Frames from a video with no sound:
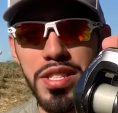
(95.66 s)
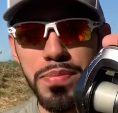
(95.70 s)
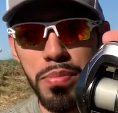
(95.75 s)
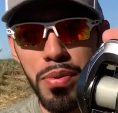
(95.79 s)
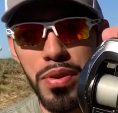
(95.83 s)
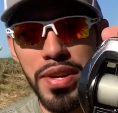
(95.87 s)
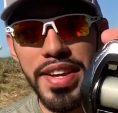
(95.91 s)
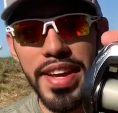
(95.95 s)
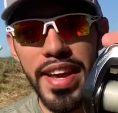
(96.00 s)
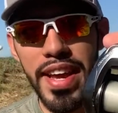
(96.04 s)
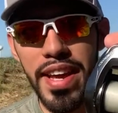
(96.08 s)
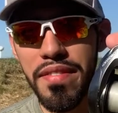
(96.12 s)

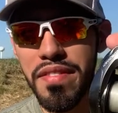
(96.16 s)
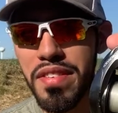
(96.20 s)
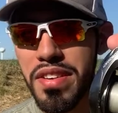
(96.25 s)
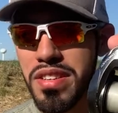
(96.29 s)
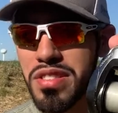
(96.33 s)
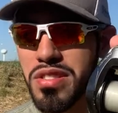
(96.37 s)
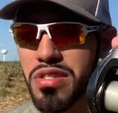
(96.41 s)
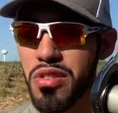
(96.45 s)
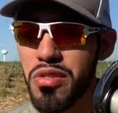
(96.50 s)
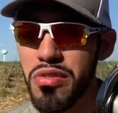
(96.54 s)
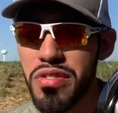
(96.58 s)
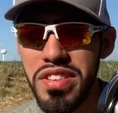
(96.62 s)
pretty heavy,
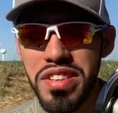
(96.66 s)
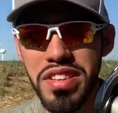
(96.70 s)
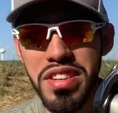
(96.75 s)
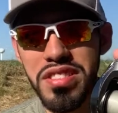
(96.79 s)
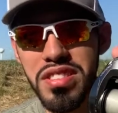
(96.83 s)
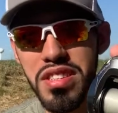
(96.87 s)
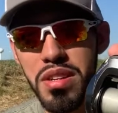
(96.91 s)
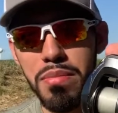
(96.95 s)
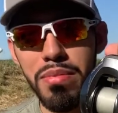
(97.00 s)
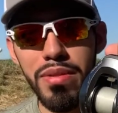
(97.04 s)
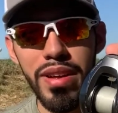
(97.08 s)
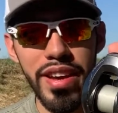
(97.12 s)
so it really
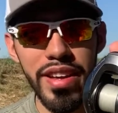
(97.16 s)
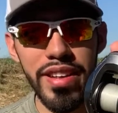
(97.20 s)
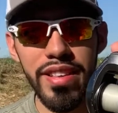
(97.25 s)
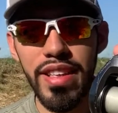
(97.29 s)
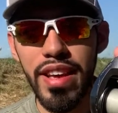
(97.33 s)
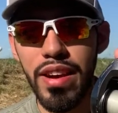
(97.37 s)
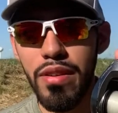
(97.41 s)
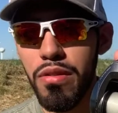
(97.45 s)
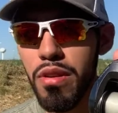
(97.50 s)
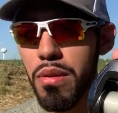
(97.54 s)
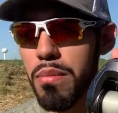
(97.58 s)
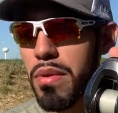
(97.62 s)
doesn't apply to
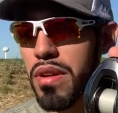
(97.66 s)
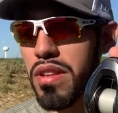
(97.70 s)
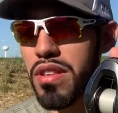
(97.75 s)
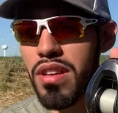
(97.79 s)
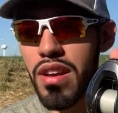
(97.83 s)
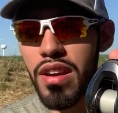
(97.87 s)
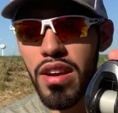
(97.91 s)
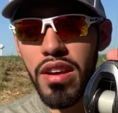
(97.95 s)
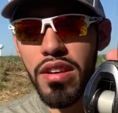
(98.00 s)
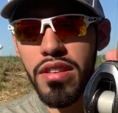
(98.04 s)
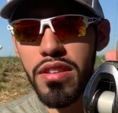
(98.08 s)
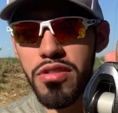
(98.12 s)
that one. But
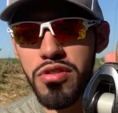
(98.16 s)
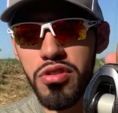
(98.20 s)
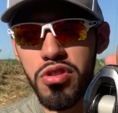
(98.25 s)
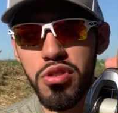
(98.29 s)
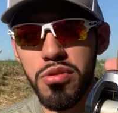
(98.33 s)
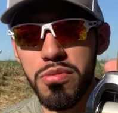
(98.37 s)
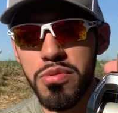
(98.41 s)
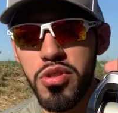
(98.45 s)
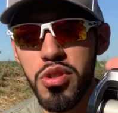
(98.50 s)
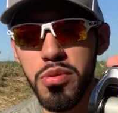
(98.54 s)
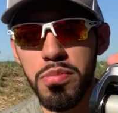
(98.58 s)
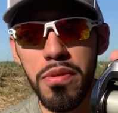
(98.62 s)
the
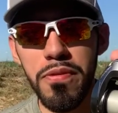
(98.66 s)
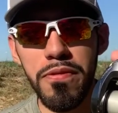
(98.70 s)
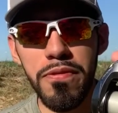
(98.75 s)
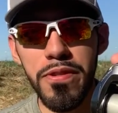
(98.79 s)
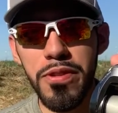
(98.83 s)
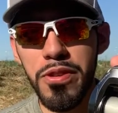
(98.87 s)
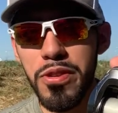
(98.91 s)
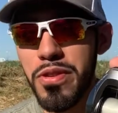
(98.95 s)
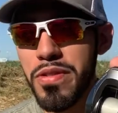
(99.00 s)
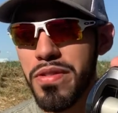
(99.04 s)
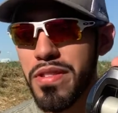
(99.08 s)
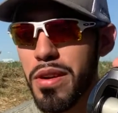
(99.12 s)
Zoom Super
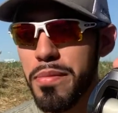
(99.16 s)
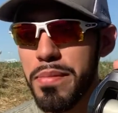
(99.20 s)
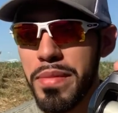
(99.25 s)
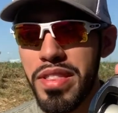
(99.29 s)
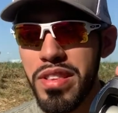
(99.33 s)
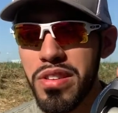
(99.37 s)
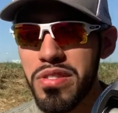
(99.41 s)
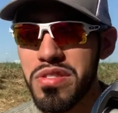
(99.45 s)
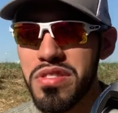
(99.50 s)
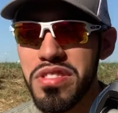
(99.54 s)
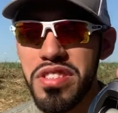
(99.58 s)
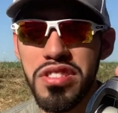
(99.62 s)
Fluke, I mean,
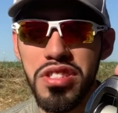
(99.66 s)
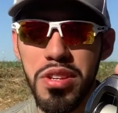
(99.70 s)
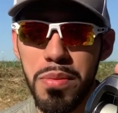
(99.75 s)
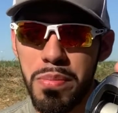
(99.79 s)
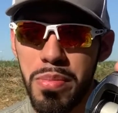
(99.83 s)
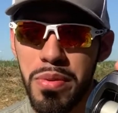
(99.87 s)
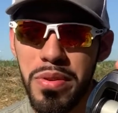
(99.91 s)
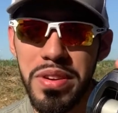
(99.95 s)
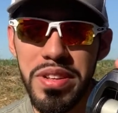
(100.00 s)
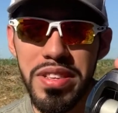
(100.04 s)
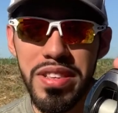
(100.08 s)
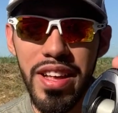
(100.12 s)
those things are
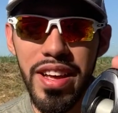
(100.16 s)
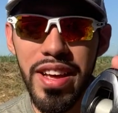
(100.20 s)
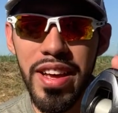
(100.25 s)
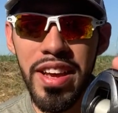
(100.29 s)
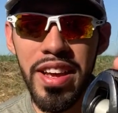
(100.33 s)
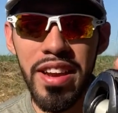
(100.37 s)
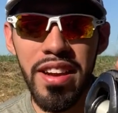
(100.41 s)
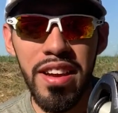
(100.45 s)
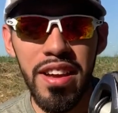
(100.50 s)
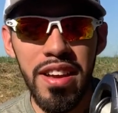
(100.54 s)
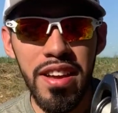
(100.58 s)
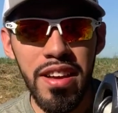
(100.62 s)
pretty light.